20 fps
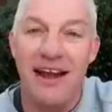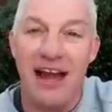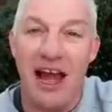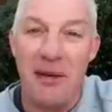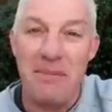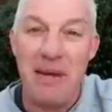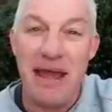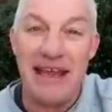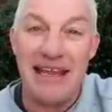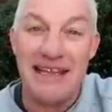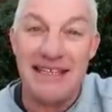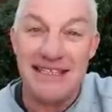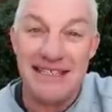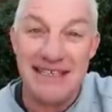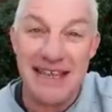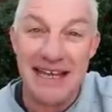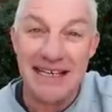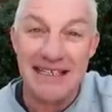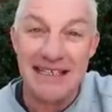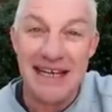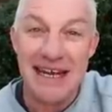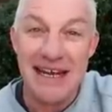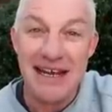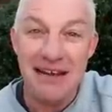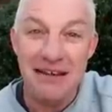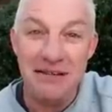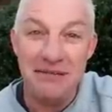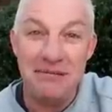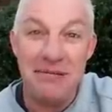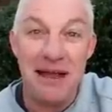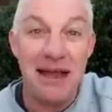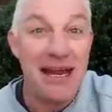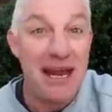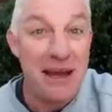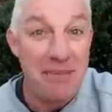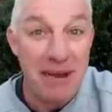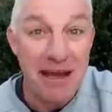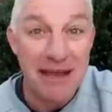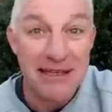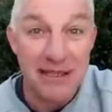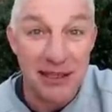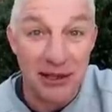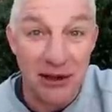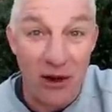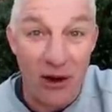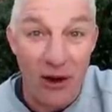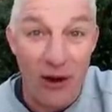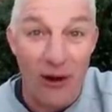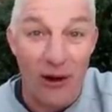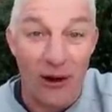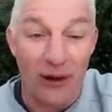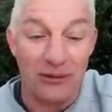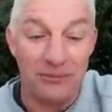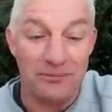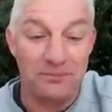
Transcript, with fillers: I make it 60 and he makes the call.